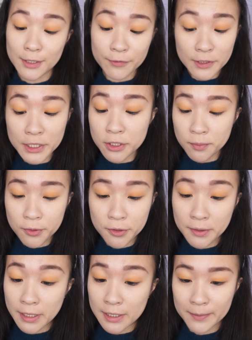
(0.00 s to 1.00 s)
Definitely got
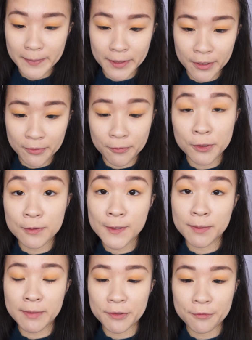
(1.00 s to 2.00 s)
more color payoff
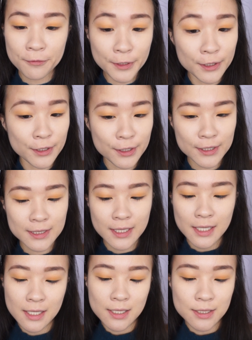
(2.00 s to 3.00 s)
using my fingers.
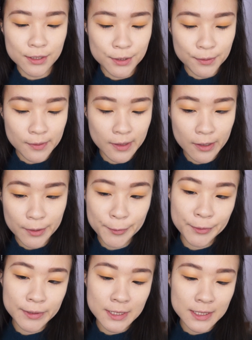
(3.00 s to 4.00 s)
So now
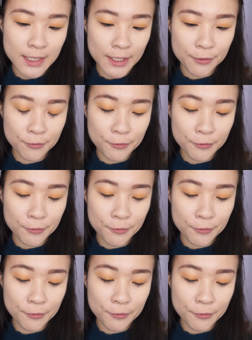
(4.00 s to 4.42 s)
I'm going to take